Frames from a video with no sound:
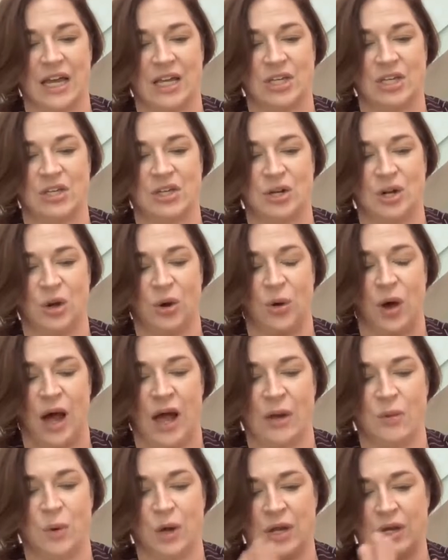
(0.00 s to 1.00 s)

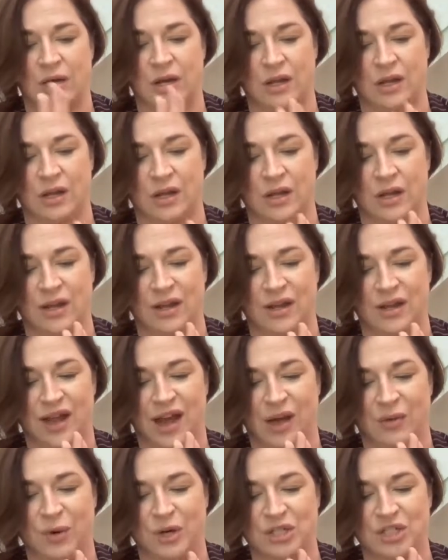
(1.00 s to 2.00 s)

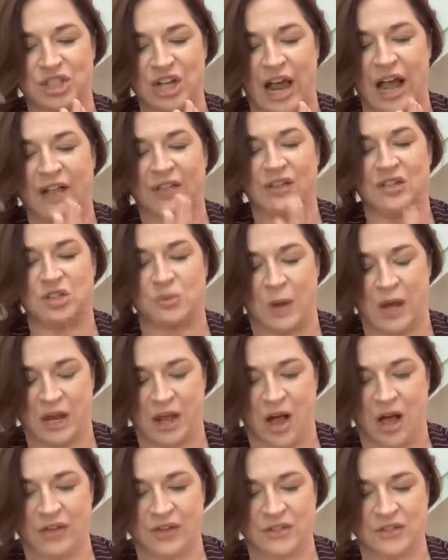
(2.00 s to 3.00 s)
I would challenge my
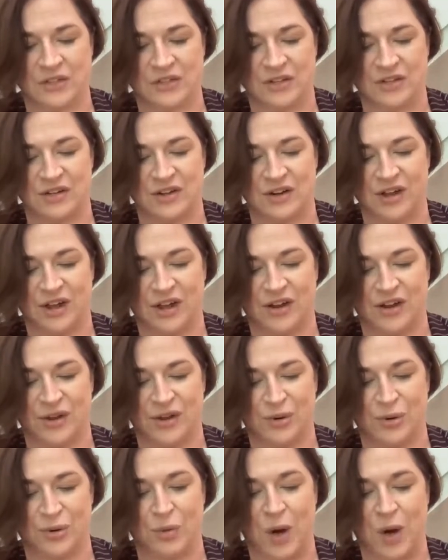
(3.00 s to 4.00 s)
colleagues
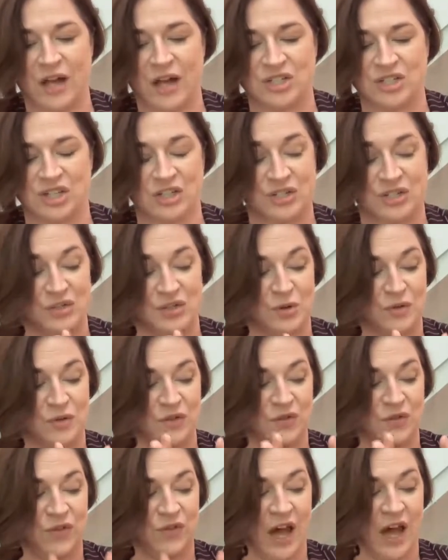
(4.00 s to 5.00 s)
who are watching to sort of
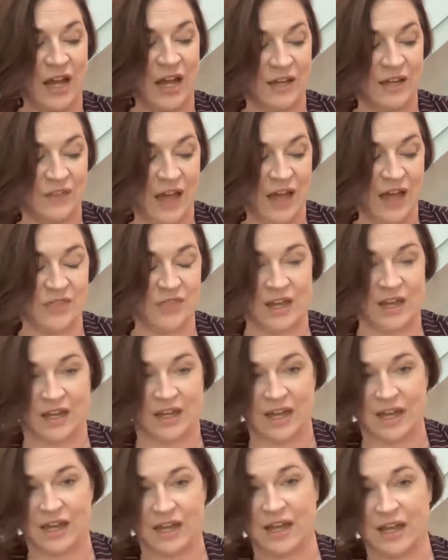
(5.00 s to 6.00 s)
divide in that
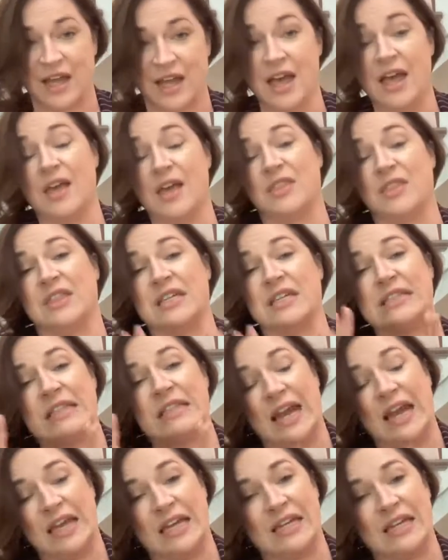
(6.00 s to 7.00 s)
thinking. The
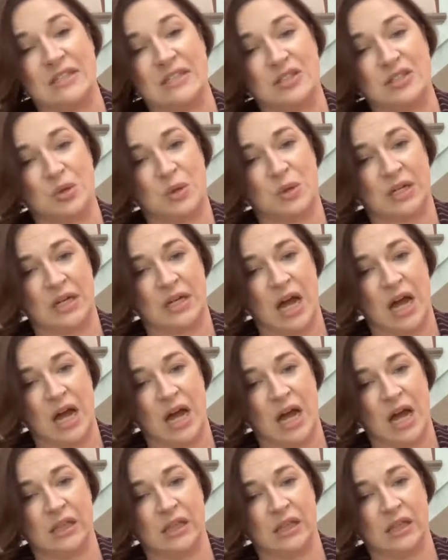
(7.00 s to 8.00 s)
second is to
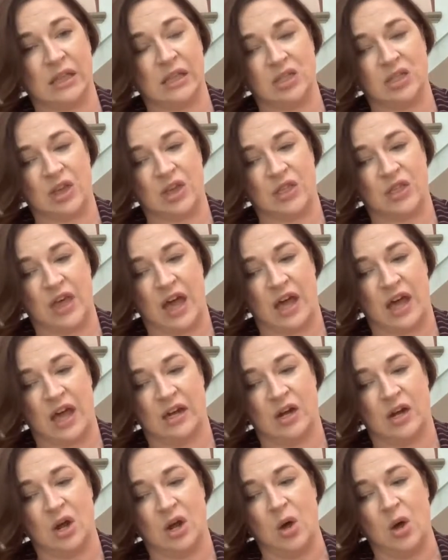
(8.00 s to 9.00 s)
acknowledge
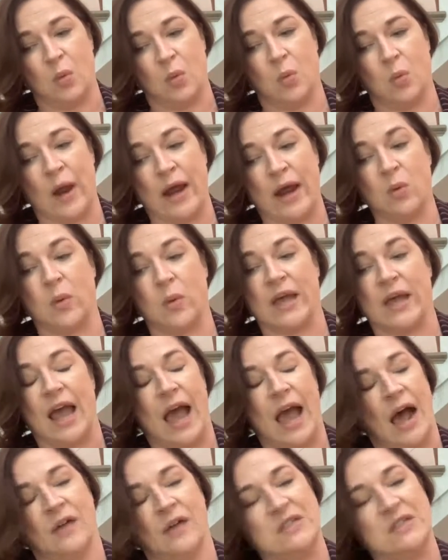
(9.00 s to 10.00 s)
that where we
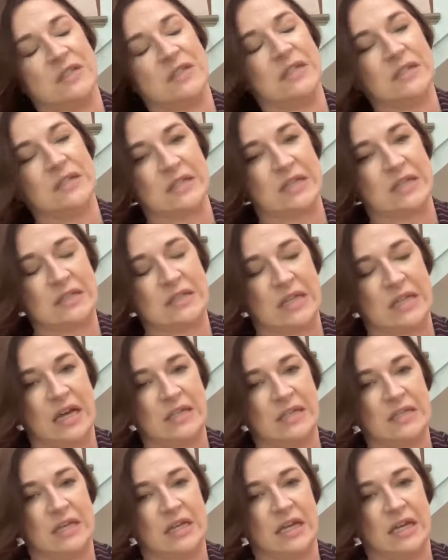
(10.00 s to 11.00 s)
have seen
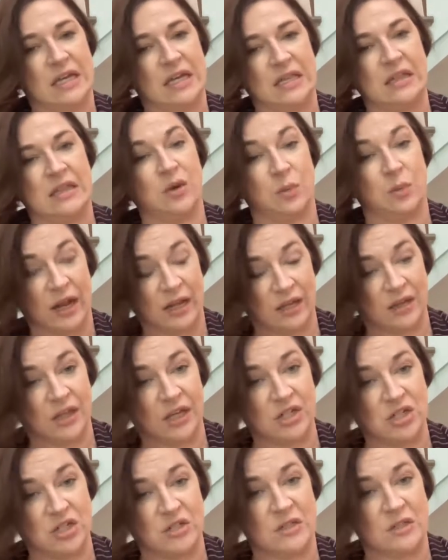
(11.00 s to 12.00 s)
success in the
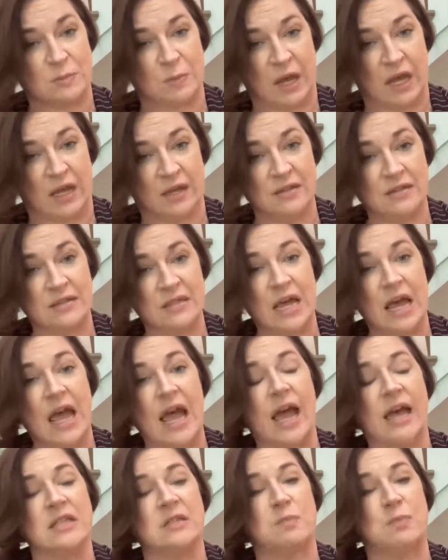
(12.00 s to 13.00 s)
regulation space
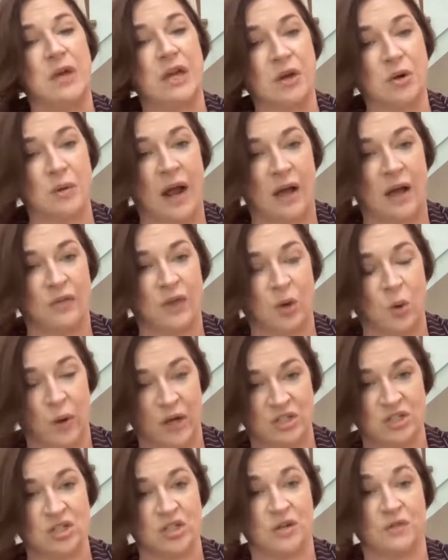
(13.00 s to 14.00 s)
has been around the
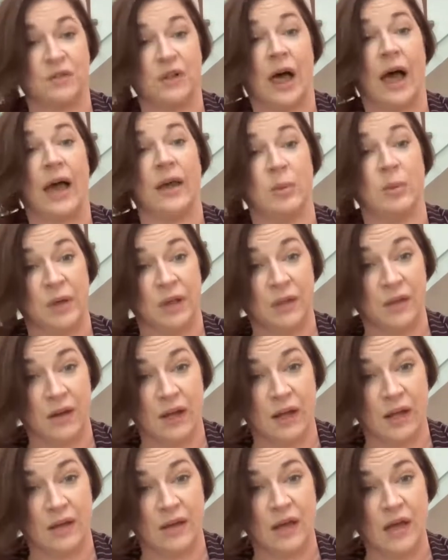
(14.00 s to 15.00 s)
question of
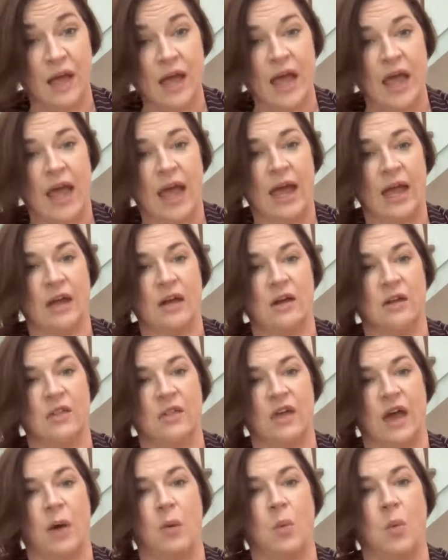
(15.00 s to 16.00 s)
liability. And
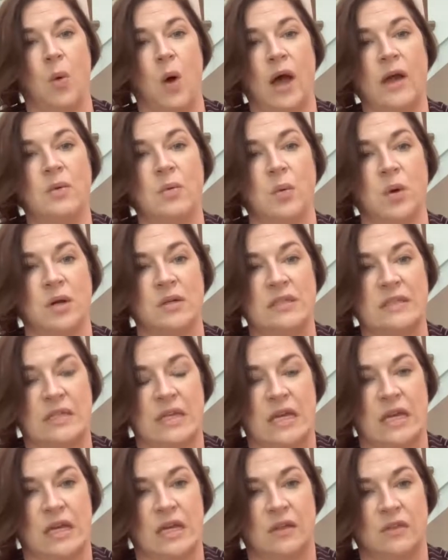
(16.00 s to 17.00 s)
that what we're
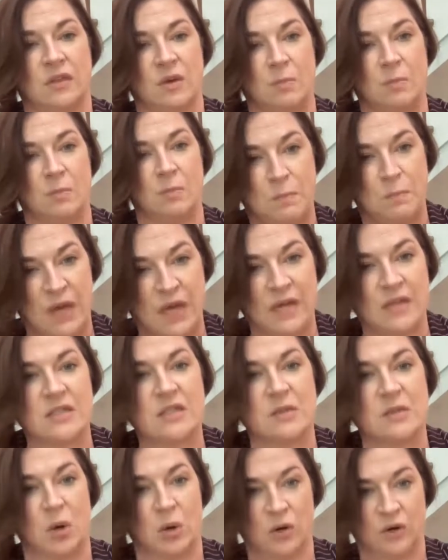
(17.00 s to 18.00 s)
seeing, the
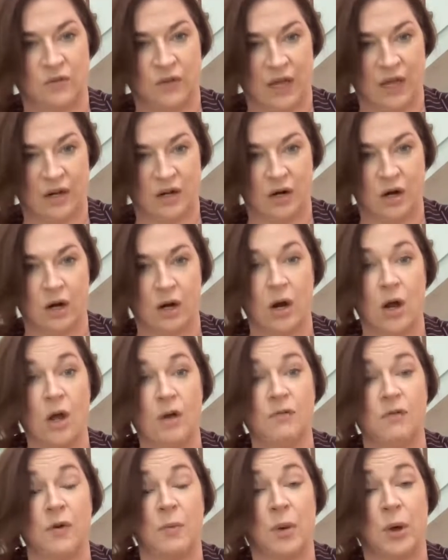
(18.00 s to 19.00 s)
biggest motivator
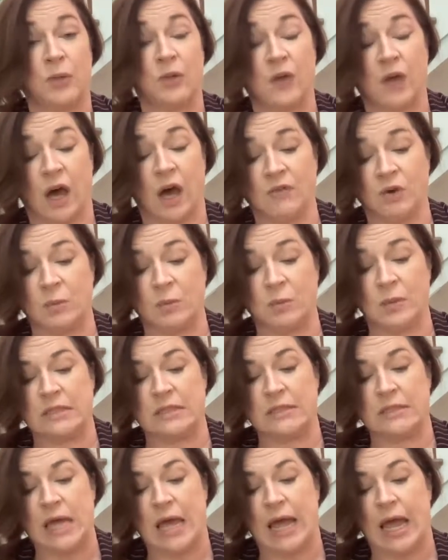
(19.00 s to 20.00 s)
for both
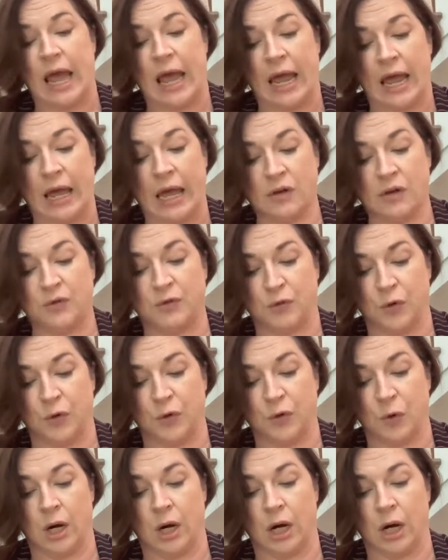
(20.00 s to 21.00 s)
governments and
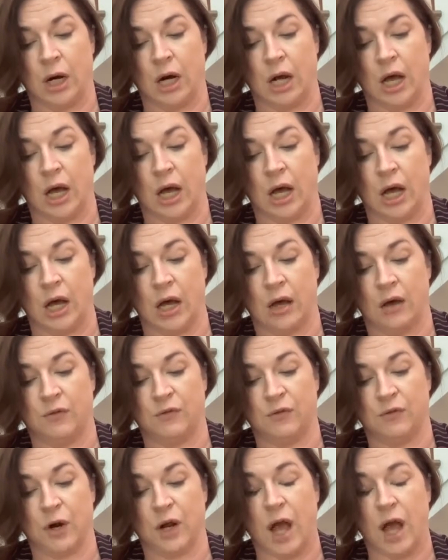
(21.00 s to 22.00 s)
for
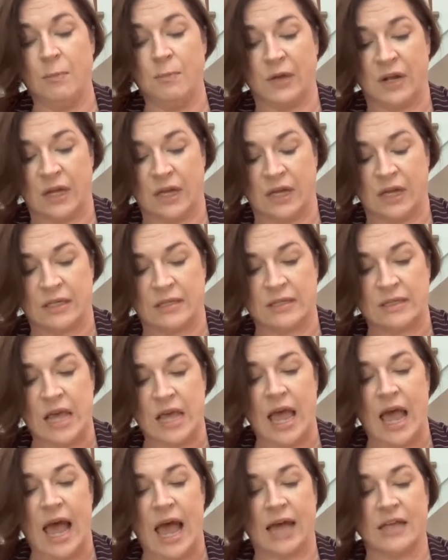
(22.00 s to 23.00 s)
companies,
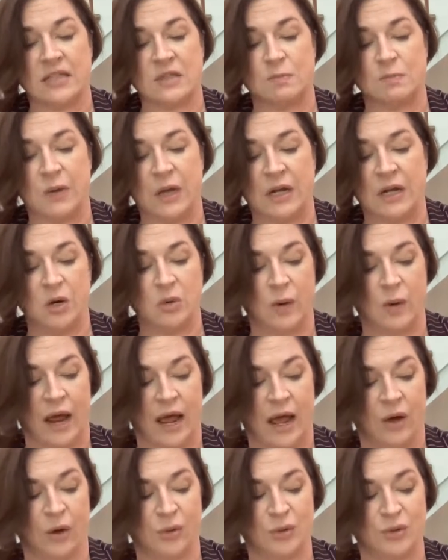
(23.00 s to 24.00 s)
has been
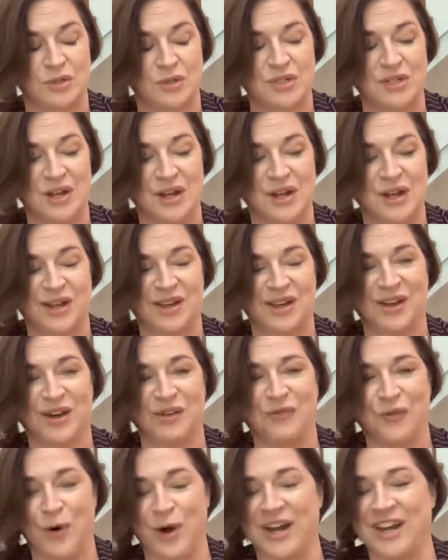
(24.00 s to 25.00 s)
around
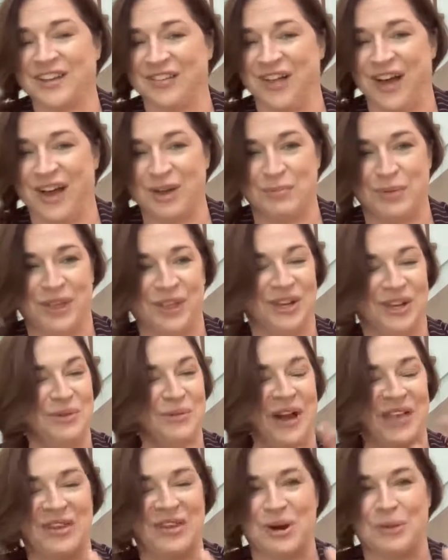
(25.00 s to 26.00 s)
avoiding liability,
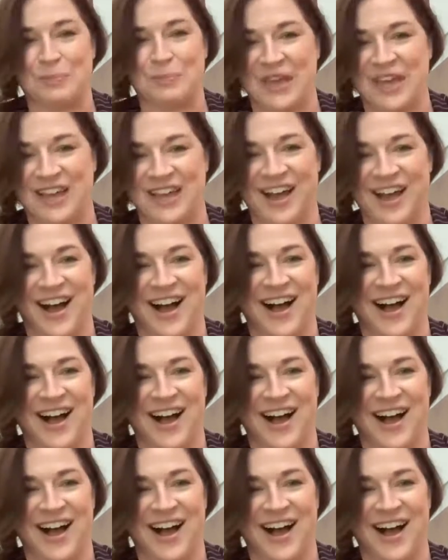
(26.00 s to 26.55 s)
whether it be